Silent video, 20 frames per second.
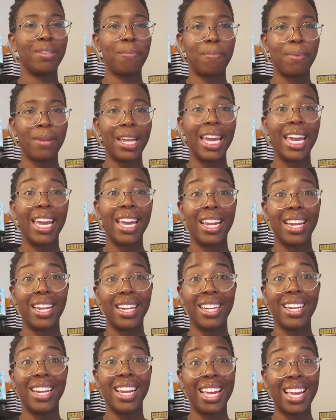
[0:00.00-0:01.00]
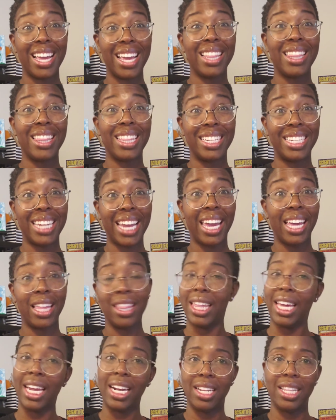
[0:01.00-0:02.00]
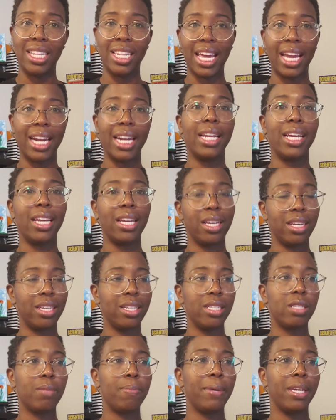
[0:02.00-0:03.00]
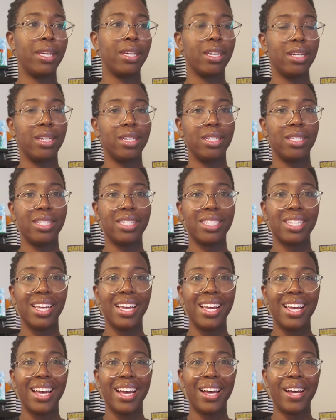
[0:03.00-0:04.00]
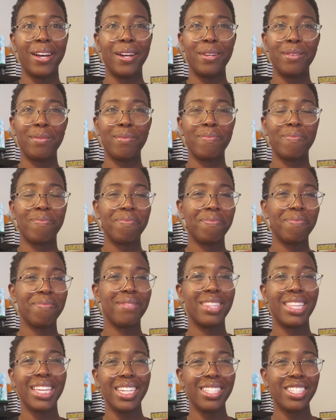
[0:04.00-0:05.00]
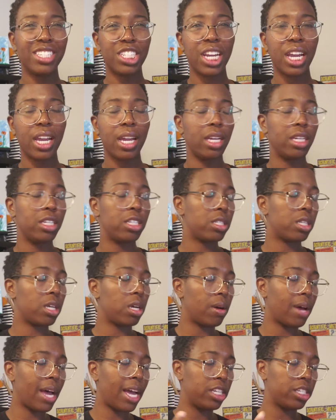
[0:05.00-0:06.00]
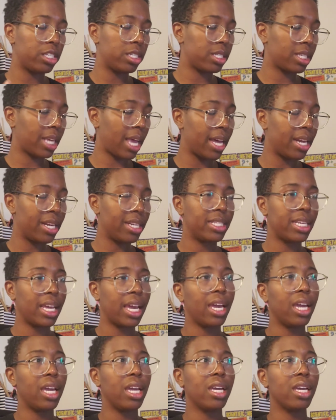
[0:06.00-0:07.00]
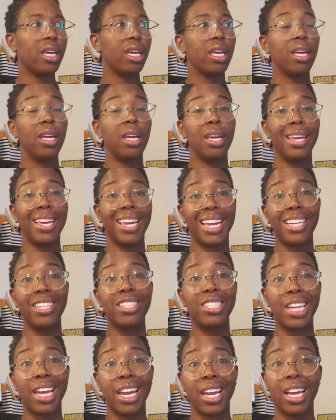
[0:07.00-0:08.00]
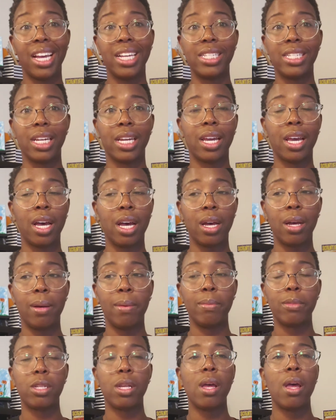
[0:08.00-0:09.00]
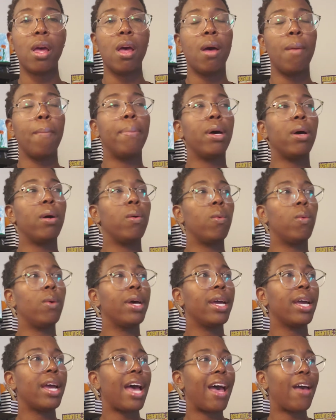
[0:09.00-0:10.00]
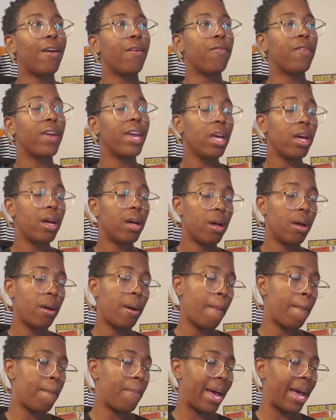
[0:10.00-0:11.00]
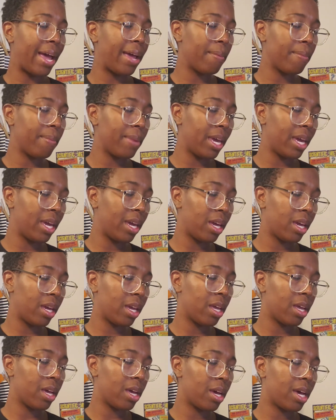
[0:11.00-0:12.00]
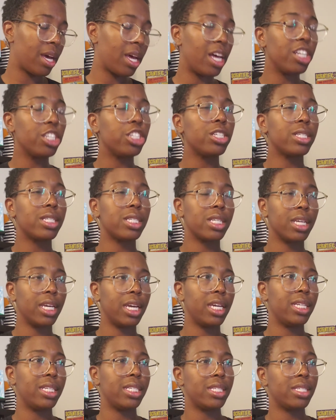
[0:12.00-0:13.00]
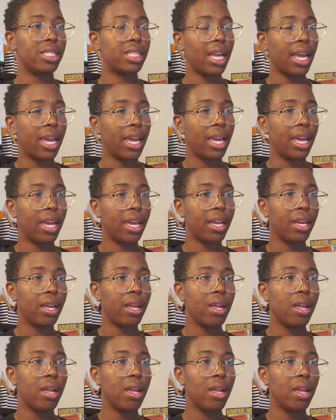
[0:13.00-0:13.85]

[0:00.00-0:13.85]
plan in the day that it is, because things change. So I just kind of take each day as it comes. But what I found by me consciously saying,